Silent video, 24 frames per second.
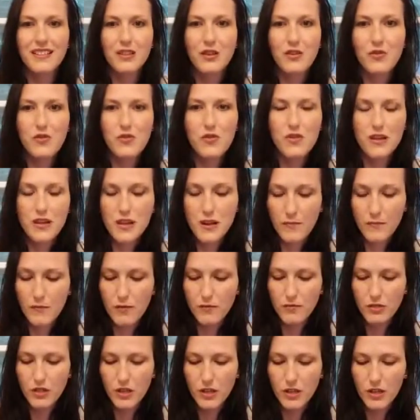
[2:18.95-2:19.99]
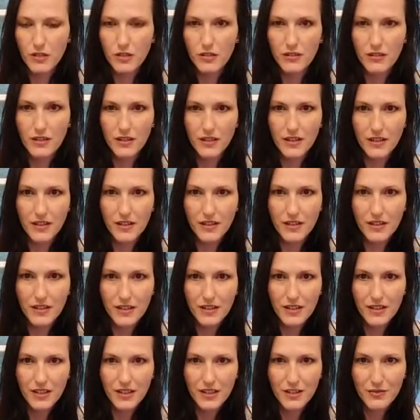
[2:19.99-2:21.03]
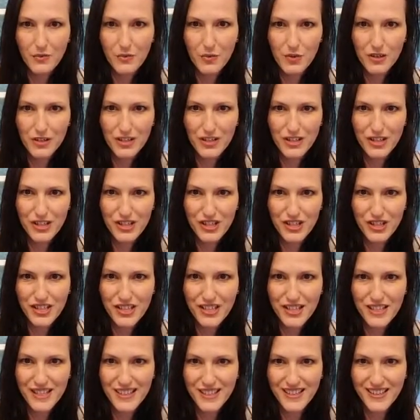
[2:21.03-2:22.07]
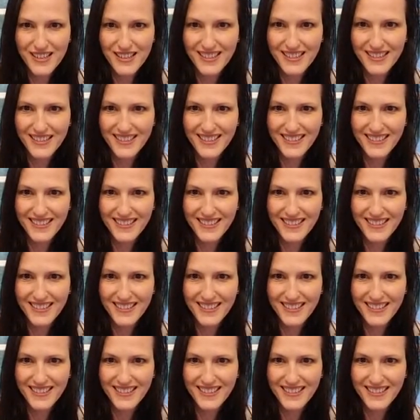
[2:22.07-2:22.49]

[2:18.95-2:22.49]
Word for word: Corey, I'm from Chattanooga. Good morning, Jean.